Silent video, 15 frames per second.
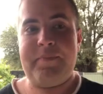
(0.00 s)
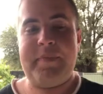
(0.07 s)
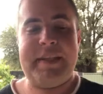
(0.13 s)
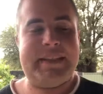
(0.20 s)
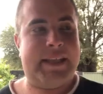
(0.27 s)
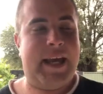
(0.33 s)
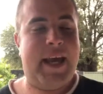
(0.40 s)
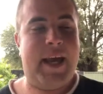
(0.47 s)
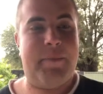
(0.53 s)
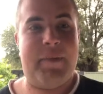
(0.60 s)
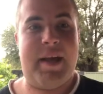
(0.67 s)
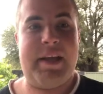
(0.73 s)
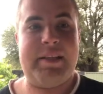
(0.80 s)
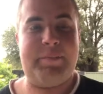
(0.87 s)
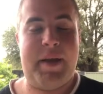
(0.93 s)
this game
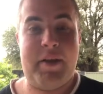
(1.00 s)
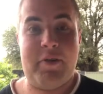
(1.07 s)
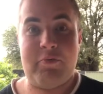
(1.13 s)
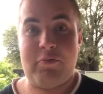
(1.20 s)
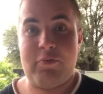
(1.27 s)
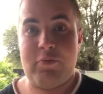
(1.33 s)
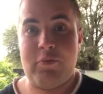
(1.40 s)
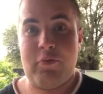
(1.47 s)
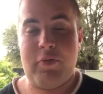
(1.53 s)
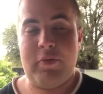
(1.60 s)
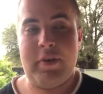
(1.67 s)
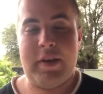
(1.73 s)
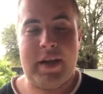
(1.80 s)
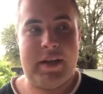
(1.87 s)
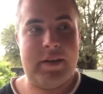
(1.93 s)
has been,
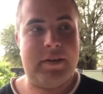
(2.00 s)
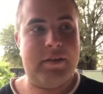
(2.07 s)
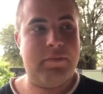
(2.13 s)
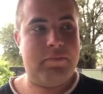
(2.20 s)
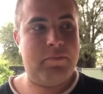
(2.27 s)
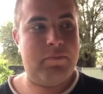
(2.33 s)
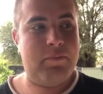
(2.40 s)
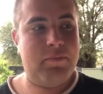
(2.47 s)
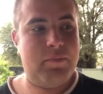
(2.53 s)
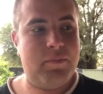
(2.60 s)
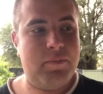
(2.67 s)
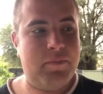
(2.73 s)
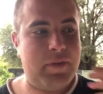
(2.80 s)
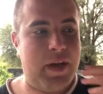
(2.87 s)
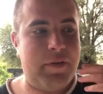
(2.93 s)
like,
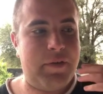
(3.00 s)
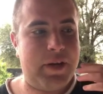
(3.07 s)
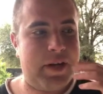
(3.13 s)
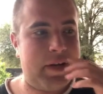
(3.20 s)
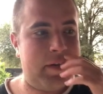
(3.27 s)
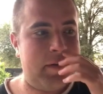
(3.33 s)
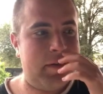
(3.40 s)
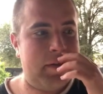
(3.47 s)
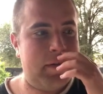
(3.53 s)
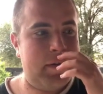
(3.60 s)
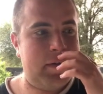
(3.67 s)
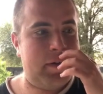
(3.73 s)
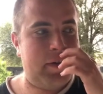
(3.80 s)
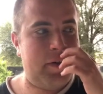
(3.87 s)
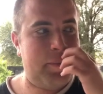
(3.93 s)
I reckon,
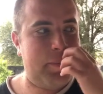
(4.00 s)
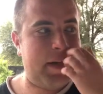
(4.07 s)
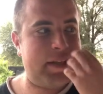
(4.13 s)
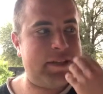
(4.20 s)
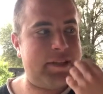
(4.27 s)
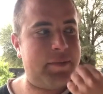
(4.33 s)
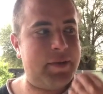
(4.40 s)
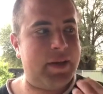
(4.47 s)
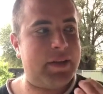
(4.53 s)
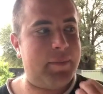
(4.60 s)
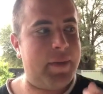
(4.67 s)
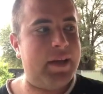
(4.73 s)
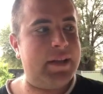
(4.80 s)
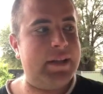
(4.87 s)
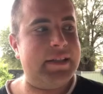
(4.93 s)
going up against the, like, the
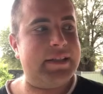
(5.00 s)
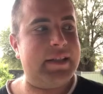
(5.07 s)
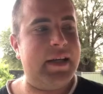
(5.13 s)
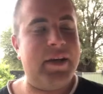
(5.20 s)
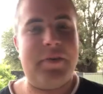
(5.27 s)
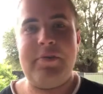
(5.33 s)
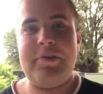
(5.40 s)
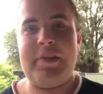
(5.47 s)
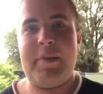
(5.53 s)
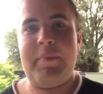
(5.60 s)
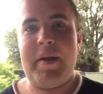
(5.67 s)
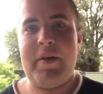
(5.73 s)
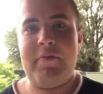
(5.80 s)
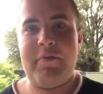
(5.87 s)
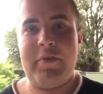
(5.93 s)
Manly Sea Eagles, they've
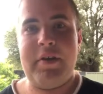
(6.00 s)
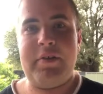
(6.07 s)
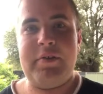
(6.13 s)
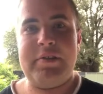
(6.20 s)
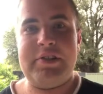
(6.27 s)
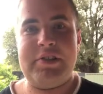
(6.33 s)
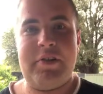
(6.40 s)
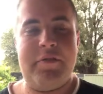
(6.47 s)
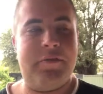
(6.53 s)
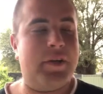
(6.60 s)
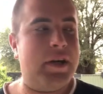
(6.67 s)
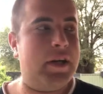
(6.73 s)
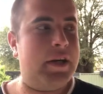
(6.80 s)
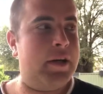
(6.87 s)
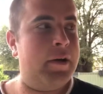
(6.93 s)
been really good so
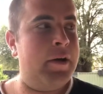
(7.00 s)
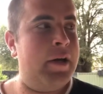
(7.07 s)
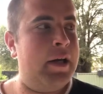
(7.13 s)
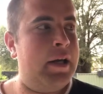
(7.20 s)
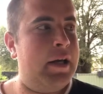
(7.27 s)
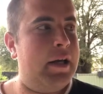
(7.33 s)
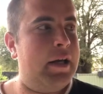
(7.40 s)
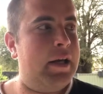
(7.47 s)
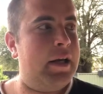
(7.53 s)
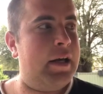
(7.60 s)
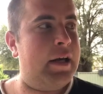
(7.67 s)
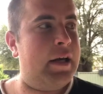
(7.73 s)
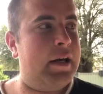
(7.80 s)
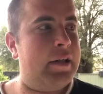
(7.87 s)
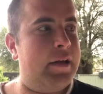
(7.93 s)
far.
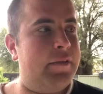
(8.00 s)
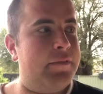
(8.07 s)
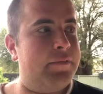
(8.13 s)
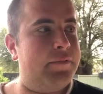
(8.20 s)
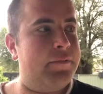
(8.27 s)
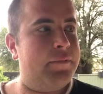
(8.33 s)
They've